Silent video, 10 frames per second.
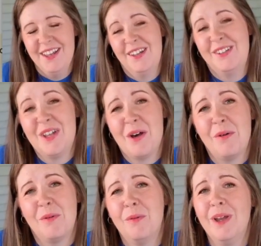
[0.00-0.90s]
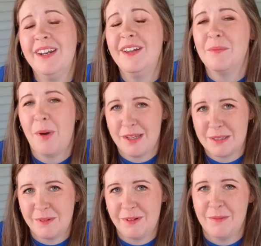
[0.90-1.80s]
So when
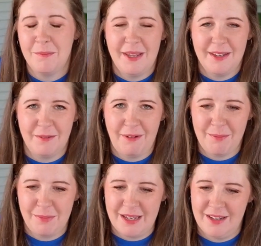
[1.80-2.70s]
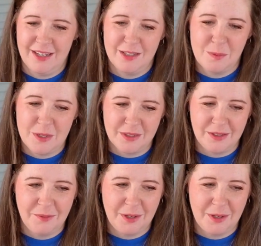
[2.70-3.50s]
possible, make it a WebP is basically what I'm